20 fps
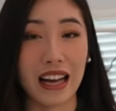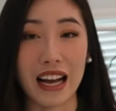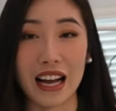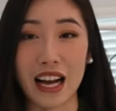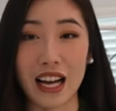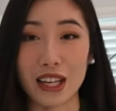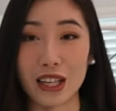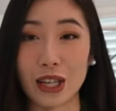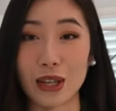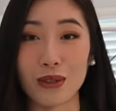
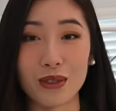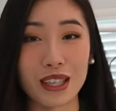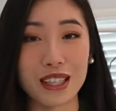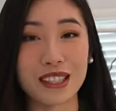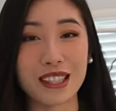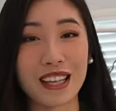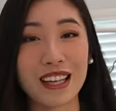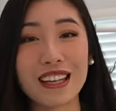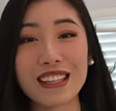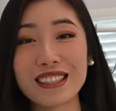I don't know.
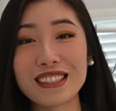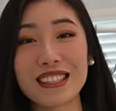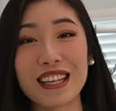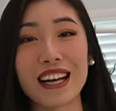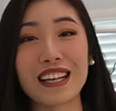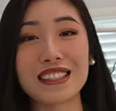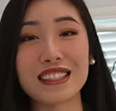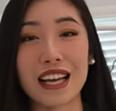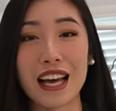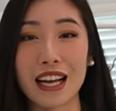It's in a
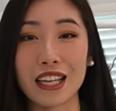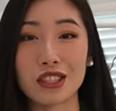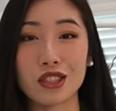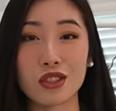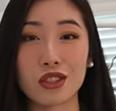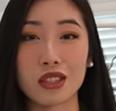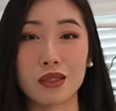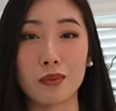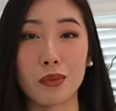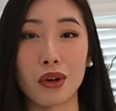size
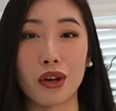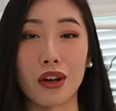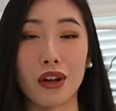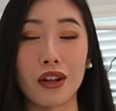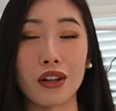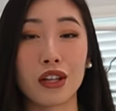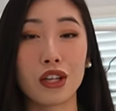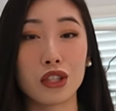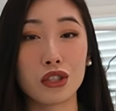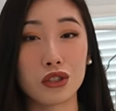extra
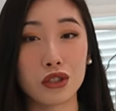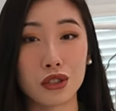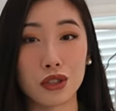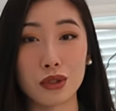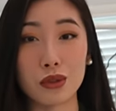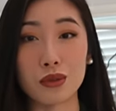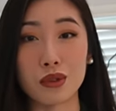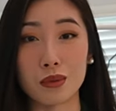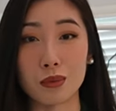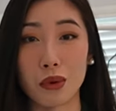small
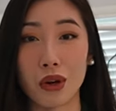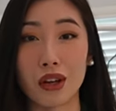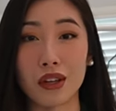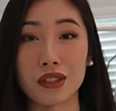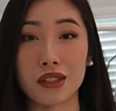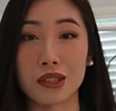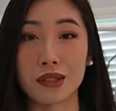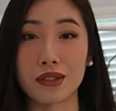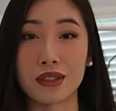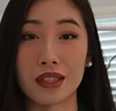to small,
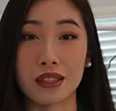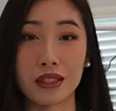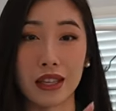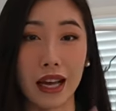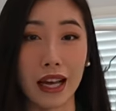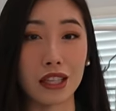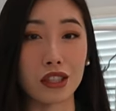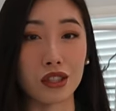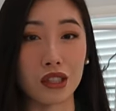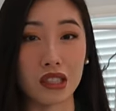so it says
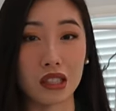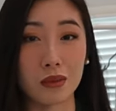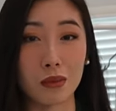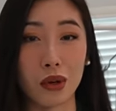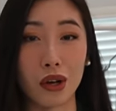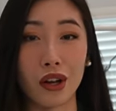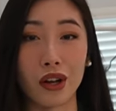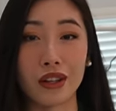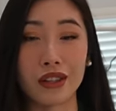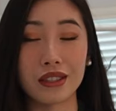extra
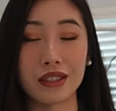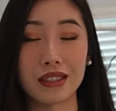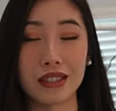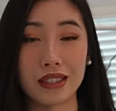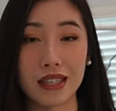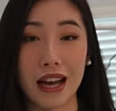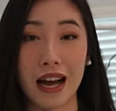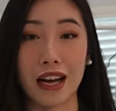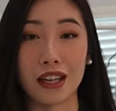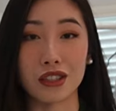small
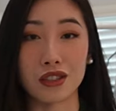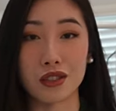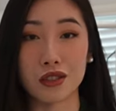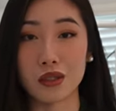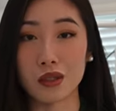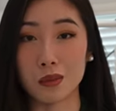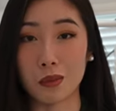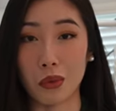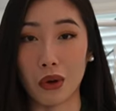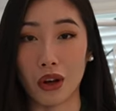dash
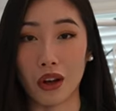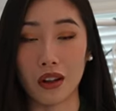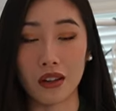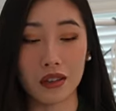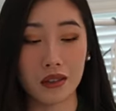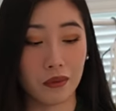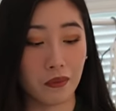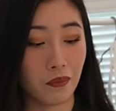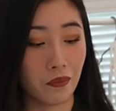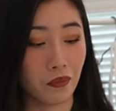
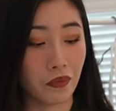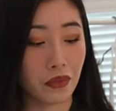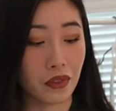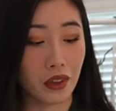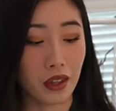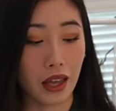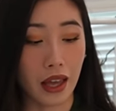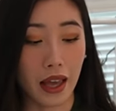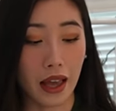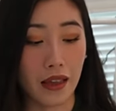small.
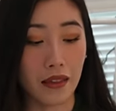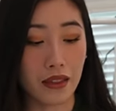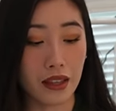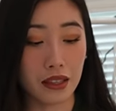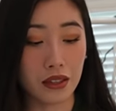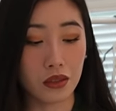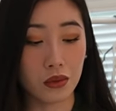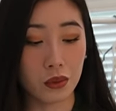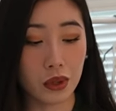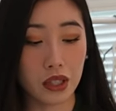And
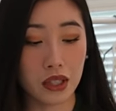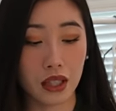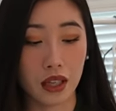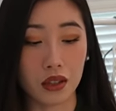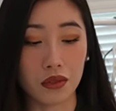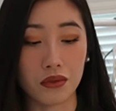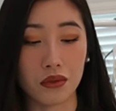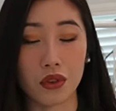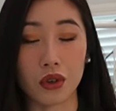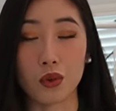this
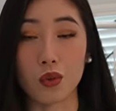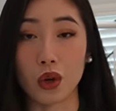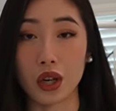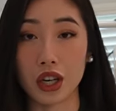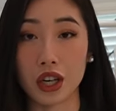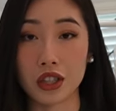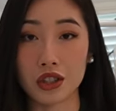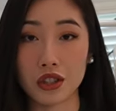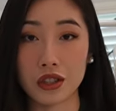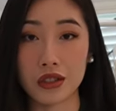retailed for one
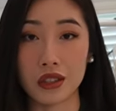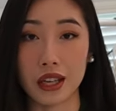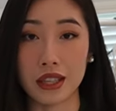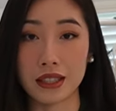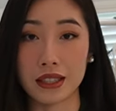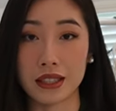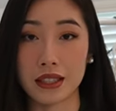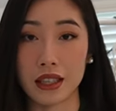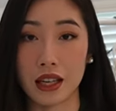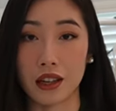hundred
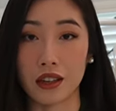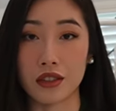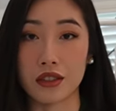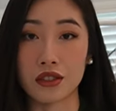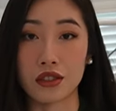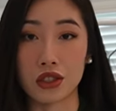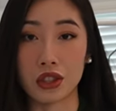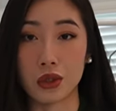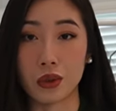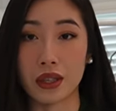nineteen
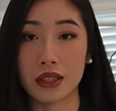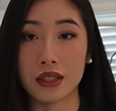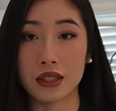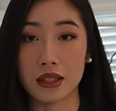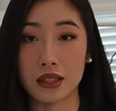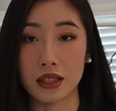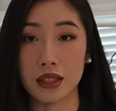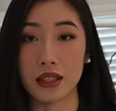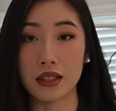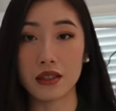dollars U S
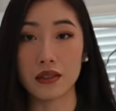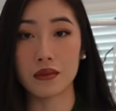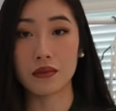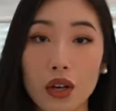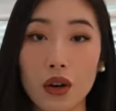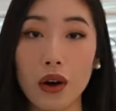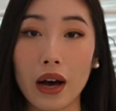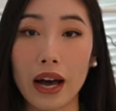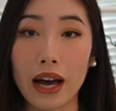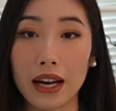D.
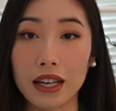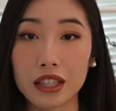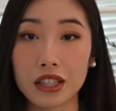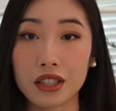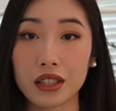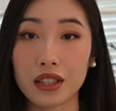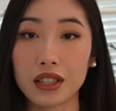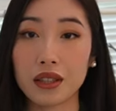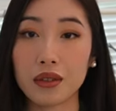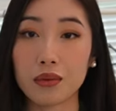So I
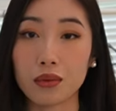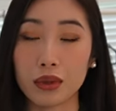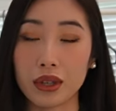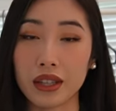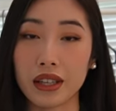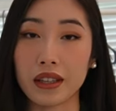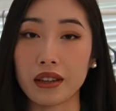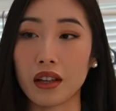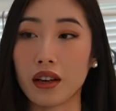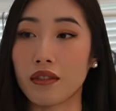actually
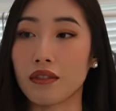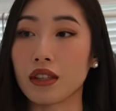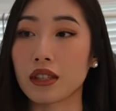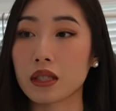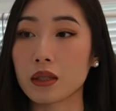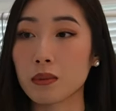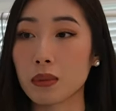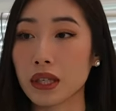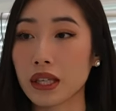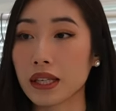really love
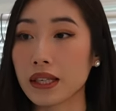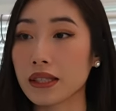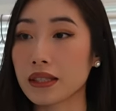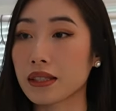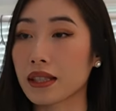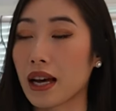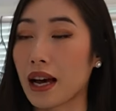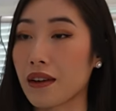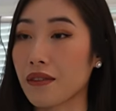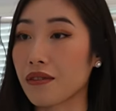this
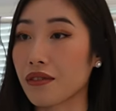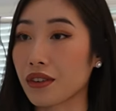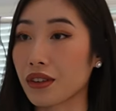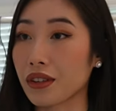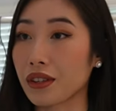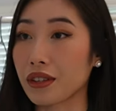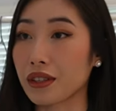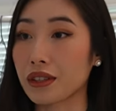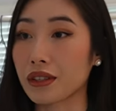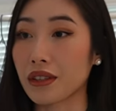piece. I
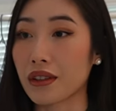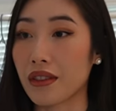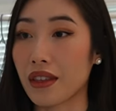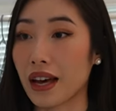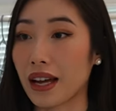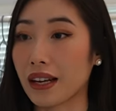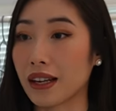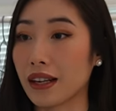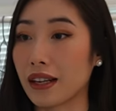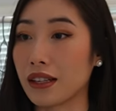feel
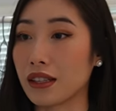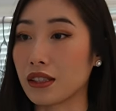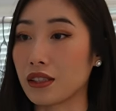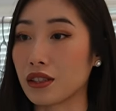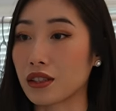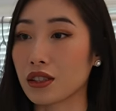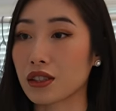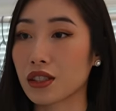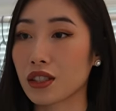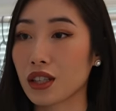that it
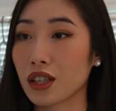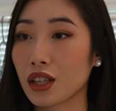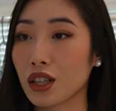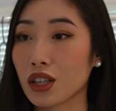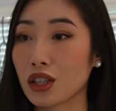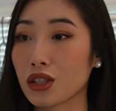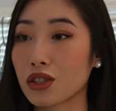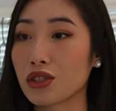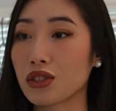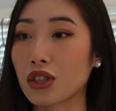is
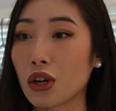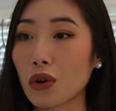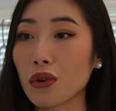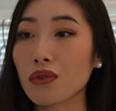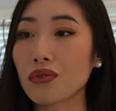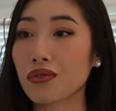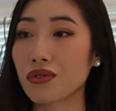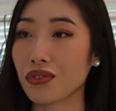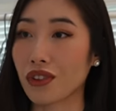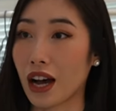so
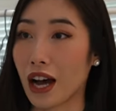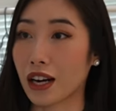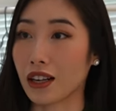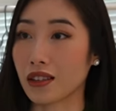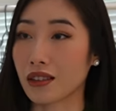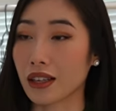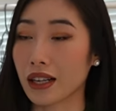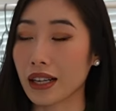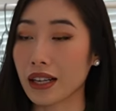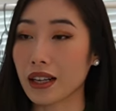
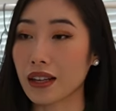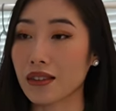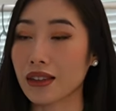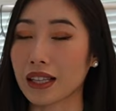flattering.